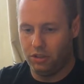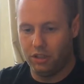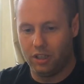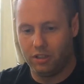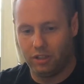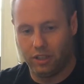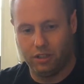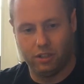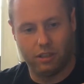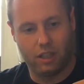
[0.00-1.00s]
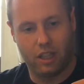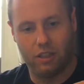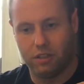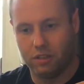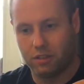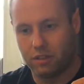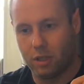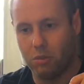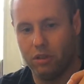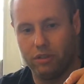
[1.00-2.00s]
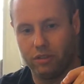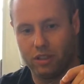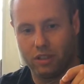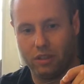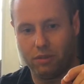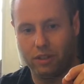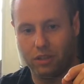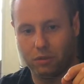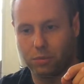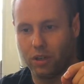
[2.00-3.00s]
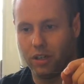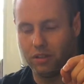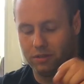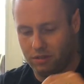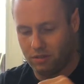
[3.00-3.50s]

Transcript: as you now see, the casing has come off and I've just left with the actual braid.